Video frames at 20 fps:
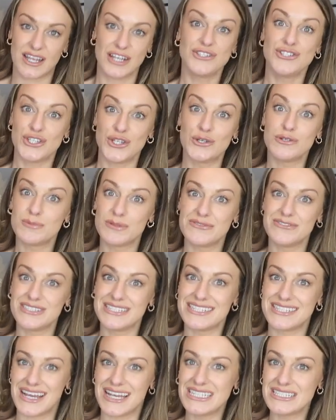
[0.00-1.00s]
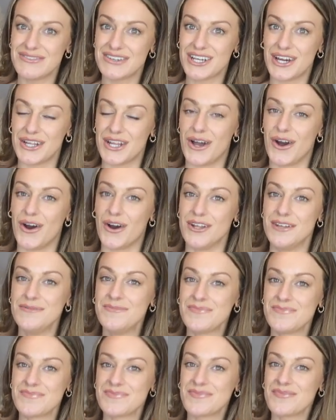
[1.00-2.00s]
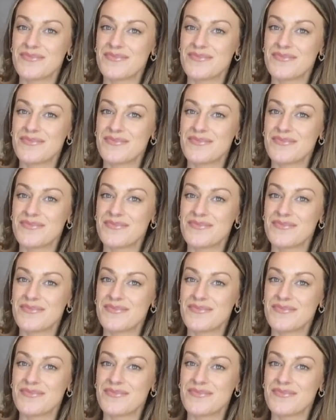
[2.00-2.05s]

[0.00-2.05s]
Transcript: I knew it would be really nice if I got it on.